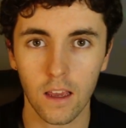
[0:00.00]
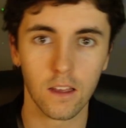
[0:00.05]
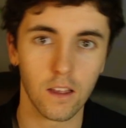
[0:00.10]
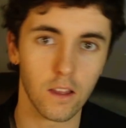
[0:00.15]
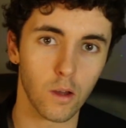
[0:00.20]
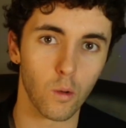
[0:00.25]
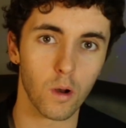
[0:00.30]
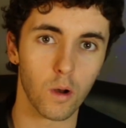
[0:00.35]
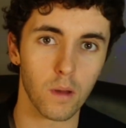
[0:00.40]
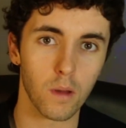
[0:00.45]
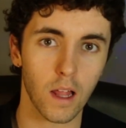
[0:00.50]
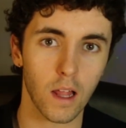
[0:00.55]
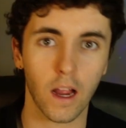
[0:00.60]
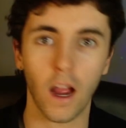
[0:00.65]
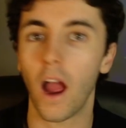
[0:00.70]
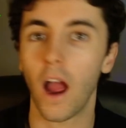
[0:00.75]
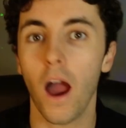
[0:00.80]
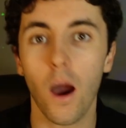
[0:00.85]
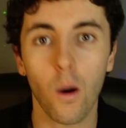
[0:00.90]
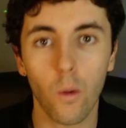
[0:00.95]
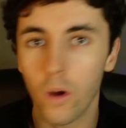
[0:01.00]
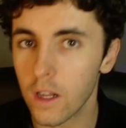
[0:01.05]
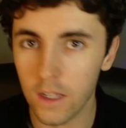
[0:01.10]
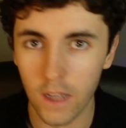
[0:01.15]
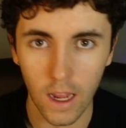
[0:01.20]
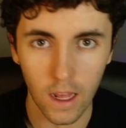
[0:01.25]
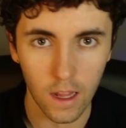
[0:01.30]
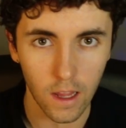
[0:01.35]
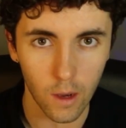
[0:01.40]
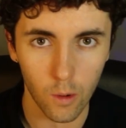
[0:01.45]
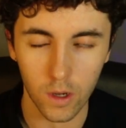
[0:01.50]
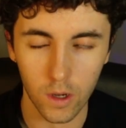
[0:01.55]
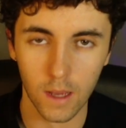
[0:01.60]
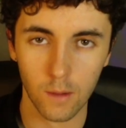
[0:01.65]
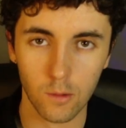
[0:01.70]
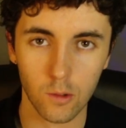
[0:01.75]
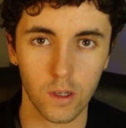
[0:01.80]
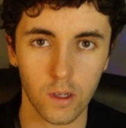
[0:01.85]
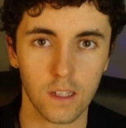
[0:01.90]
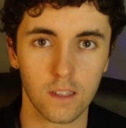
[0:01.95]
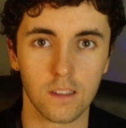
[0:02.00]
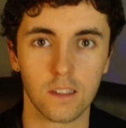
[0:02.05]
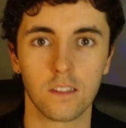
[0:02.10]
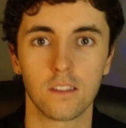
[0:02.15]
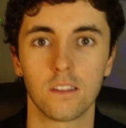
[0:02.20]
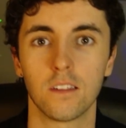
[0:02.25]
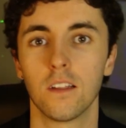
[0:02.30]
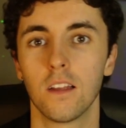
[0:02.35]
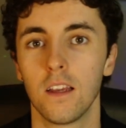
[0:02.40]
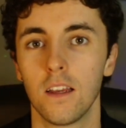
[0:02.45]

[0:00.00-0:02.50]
You want to be like, I want to nail it. I want to keep doing it consistently.